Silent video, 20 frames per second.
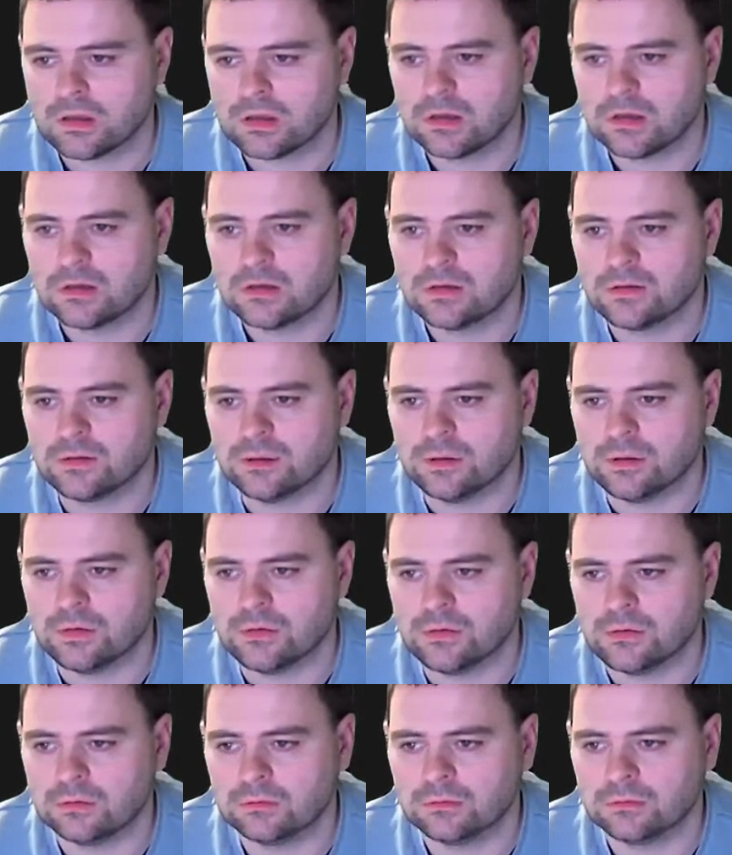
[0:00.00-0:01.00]

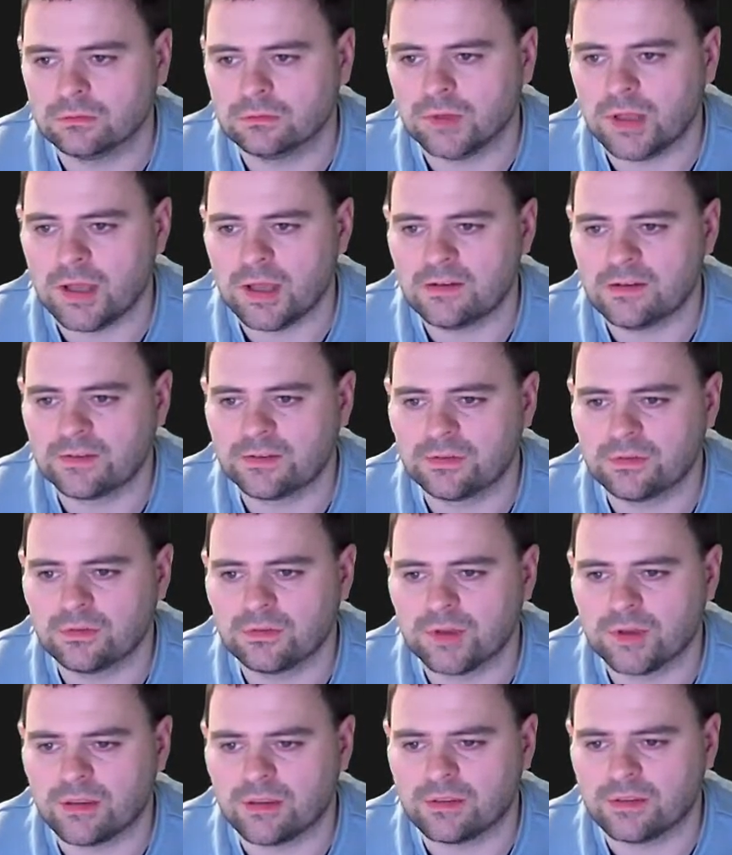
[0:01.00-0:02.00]
So install
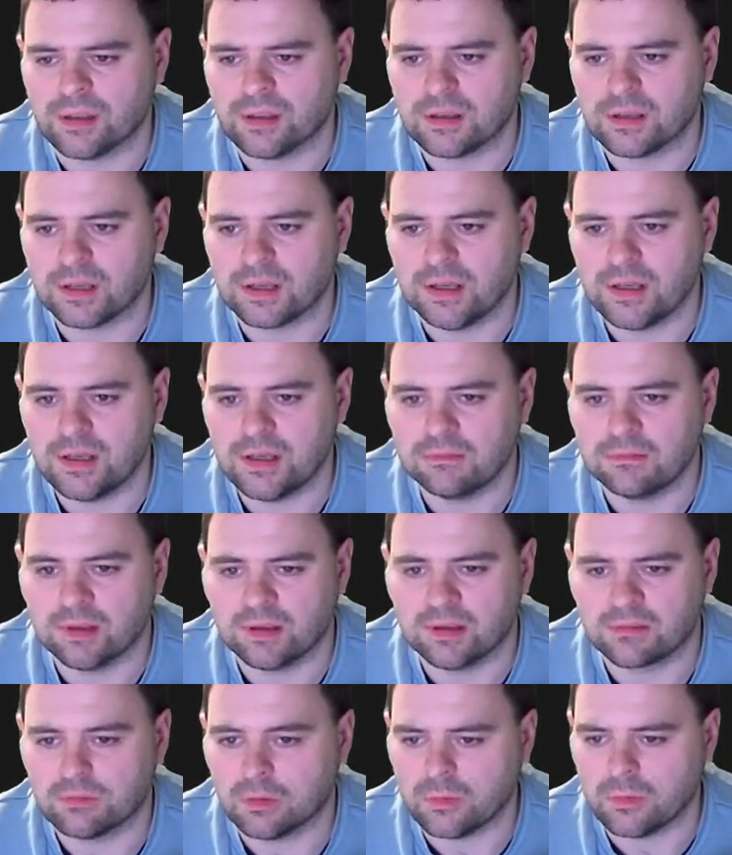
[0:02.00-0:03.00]
the SDK.
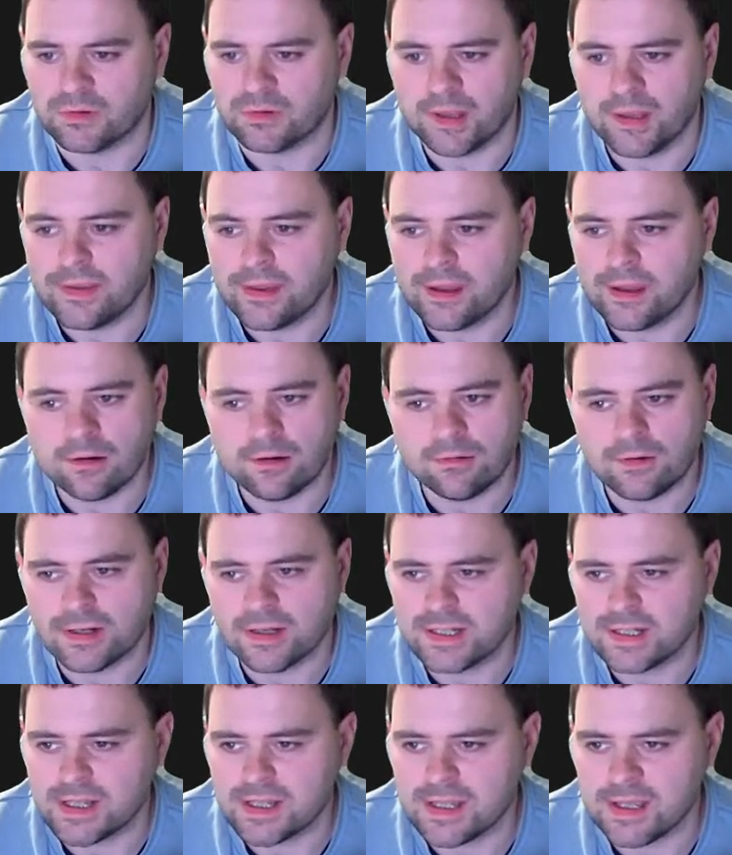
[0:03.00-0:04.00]
That's what we've done that
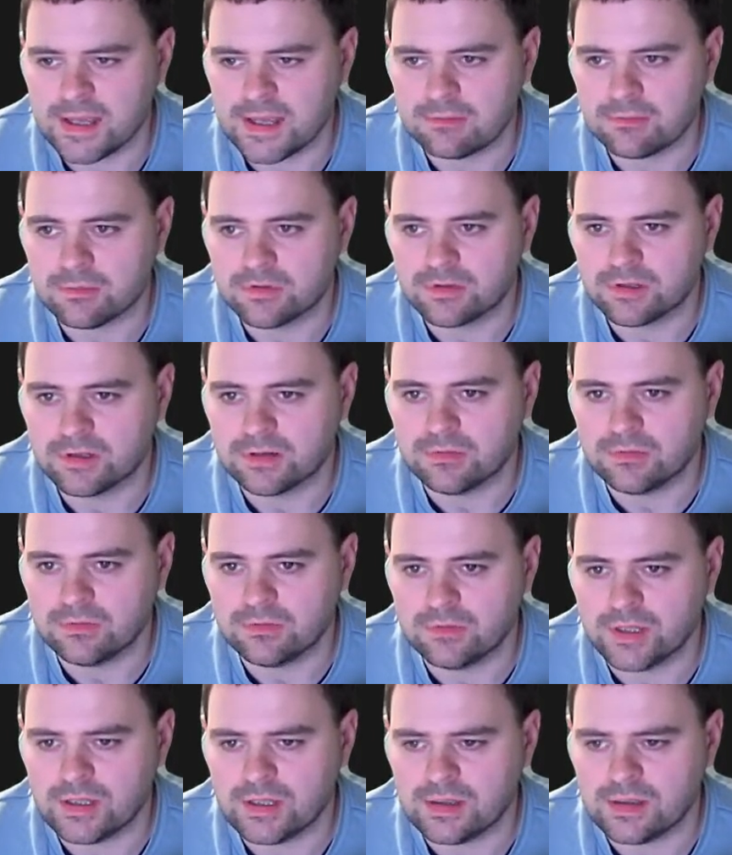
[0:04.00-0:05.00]
already. Yeah, we've done all
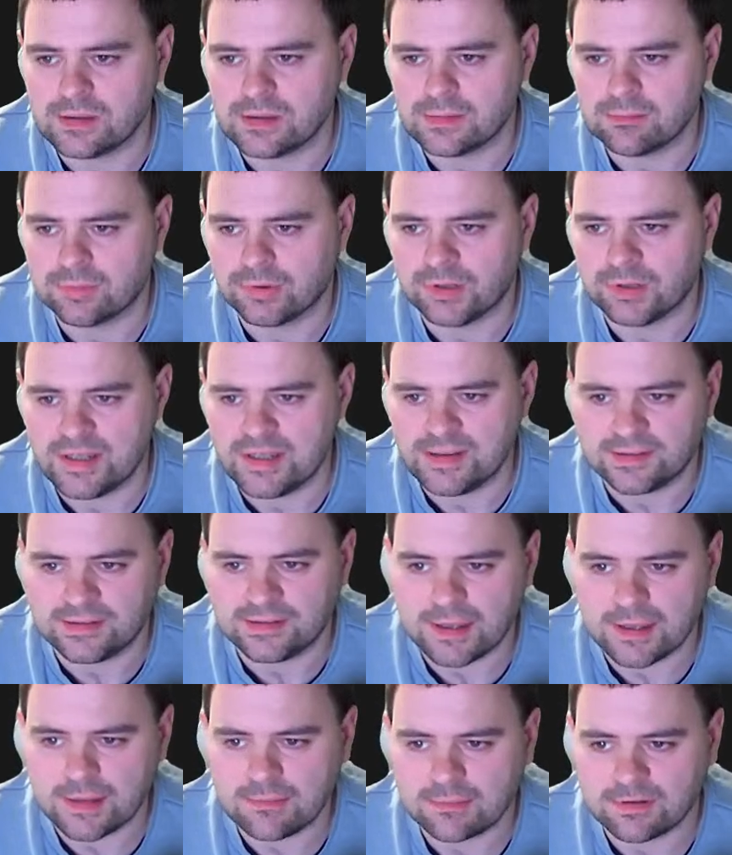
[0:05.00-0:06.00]
these
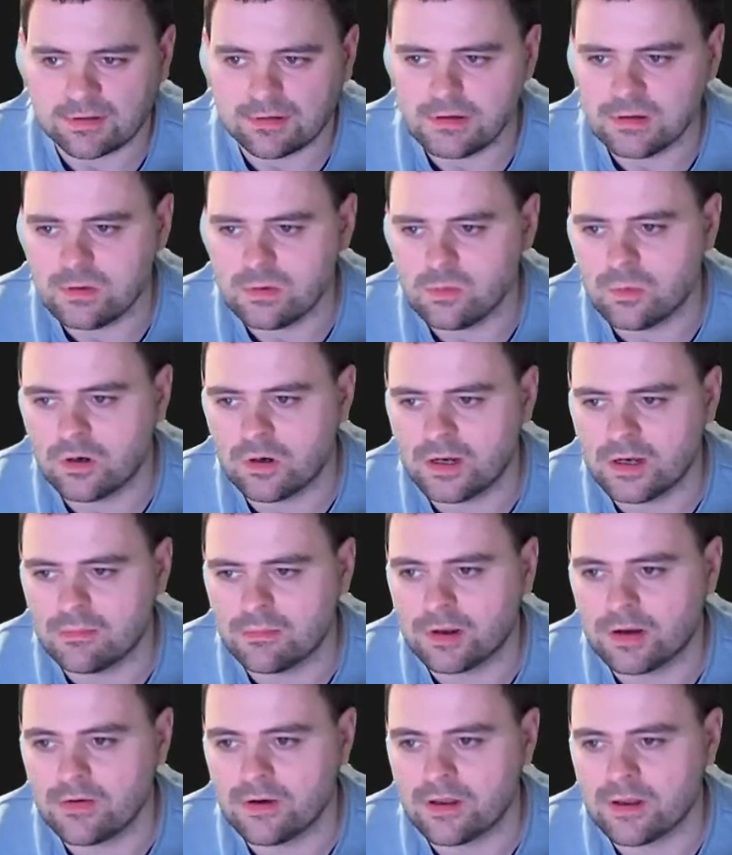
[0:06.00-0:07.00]
pre-steps, don't you worry
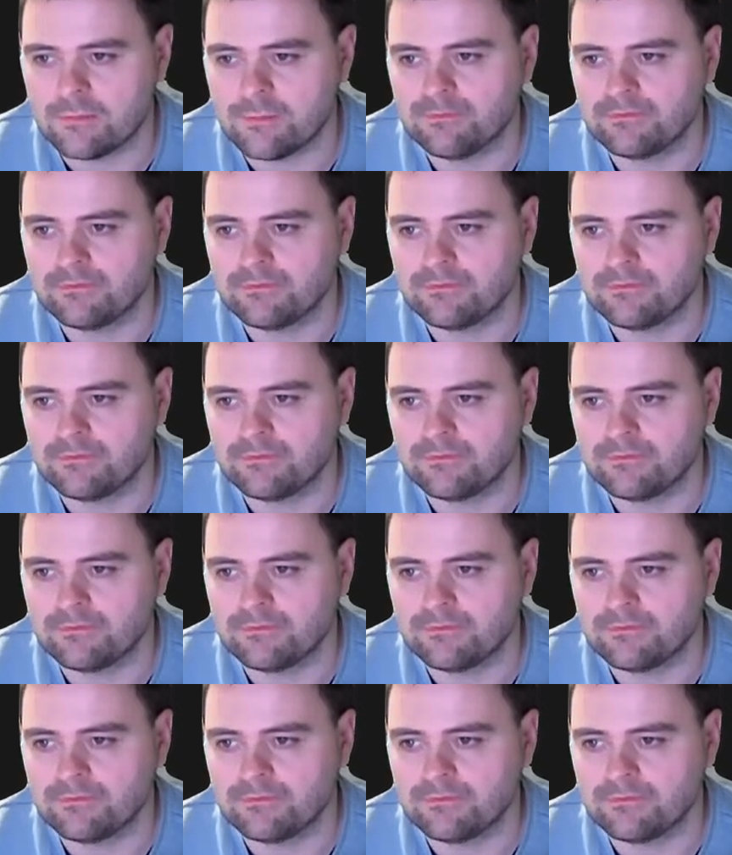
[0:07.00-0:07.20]
about it.